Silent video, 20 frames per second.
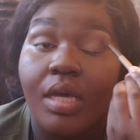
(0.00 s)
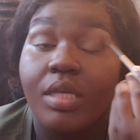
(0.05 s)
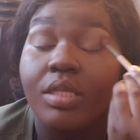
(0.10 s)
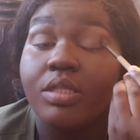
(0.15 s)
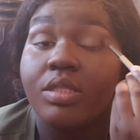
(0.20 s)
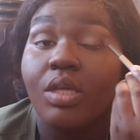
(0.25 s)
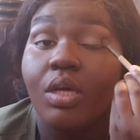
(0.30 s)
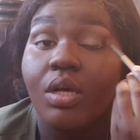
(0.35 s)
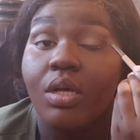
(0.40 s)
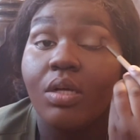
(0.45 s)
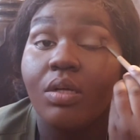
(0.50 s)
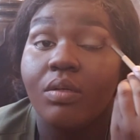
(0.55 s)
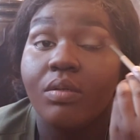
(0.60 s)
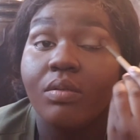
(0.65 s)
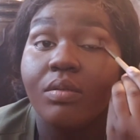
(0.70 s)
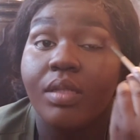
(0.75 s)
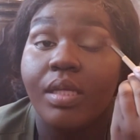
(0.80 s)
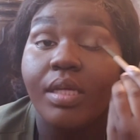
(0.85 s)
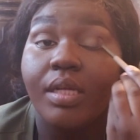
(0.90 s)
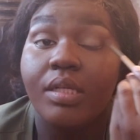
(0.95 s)
So
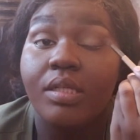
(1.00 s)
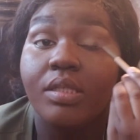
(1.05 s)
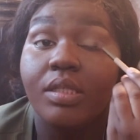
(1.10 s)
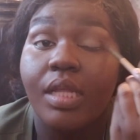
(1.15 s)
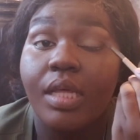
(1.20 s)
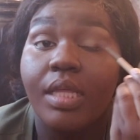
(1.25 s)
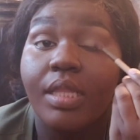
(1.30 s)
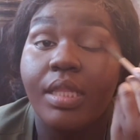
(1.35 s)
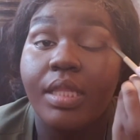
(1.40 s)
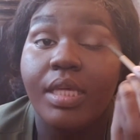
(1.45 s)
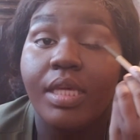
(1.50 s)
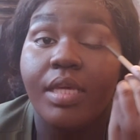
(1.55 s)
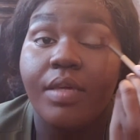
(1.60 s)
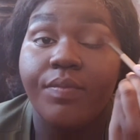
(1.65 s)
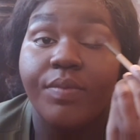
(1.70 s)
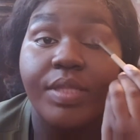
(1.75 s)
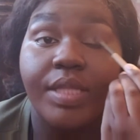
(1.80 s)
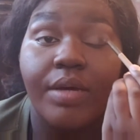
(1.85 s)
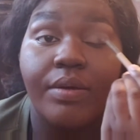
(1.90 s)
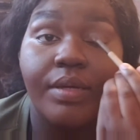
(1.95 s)
then they leave
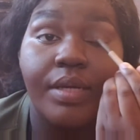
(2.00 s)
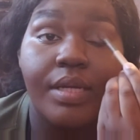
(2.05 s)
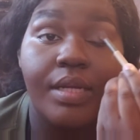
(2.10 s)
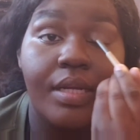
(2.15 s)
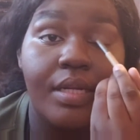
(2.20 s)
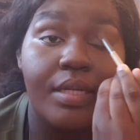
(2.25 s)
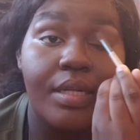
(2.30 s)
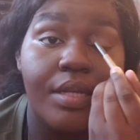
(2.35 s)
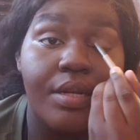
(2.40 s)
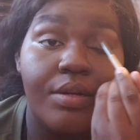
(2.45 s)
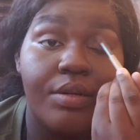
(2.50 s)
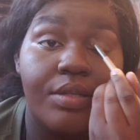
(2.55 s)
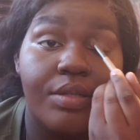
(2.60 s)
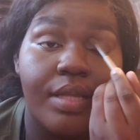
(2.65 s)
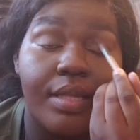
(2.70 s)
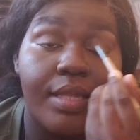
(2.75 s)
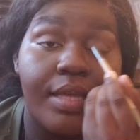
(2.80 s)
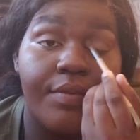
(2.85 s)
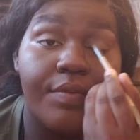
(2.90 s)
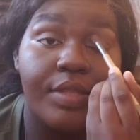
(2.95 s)
without eating dinner. They
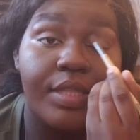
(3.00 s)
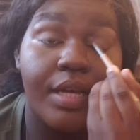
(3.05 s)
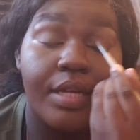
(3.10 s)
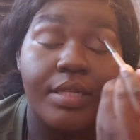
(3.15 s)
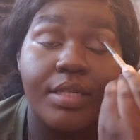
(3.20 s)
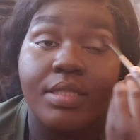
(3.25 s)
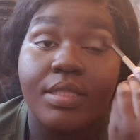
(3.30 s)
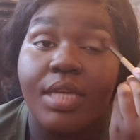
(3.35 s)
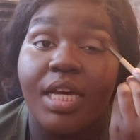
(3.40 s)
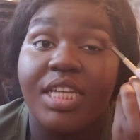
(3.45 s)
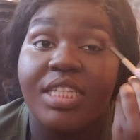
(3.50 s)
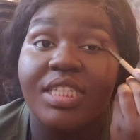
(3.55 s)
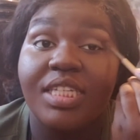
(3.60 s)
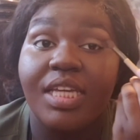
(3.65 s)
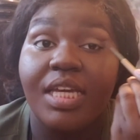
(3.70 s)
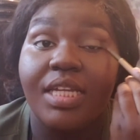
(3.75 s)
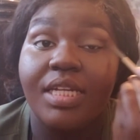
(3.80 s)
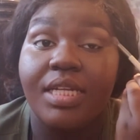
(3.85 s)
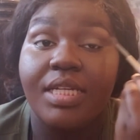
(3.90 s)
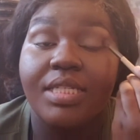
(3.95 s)
leave without discussing
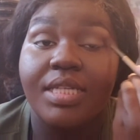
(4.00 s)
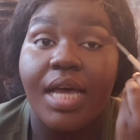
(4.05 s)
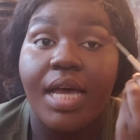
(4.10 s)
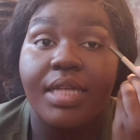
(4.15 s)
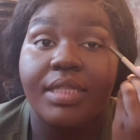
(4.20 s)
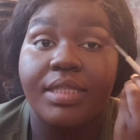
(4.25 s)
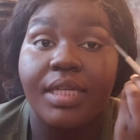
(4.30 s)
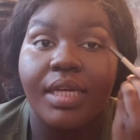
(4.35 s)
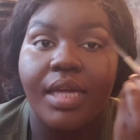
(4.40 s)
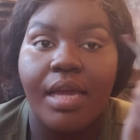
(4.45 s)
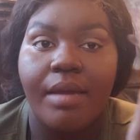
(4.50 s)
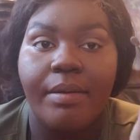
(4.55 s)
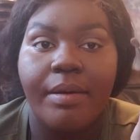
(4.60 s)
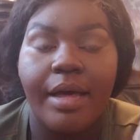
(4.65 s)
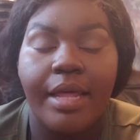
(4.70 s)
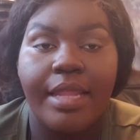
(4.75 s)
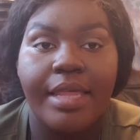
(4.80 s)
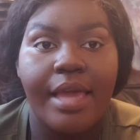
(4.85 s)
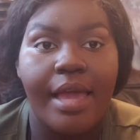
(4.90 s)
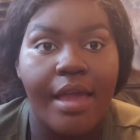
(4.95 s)
it. And he's asking, am
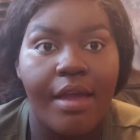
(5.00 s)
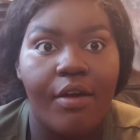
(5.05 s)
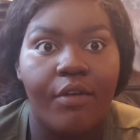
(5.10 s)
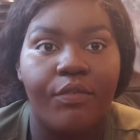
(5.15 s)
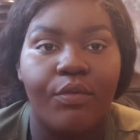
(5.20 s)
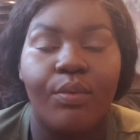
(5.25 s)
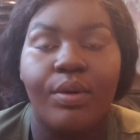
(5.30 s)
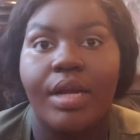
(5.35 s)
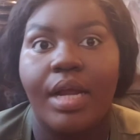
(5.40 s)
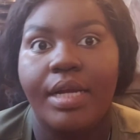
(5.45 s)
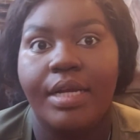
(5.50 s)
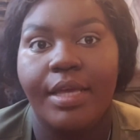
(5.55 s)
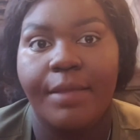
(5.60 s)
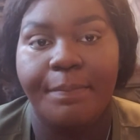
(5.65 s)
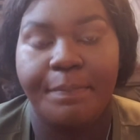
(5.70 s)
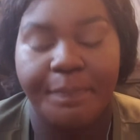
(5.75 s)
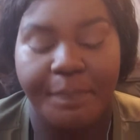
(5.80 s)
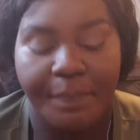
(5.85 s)
I the a-hole for what I did?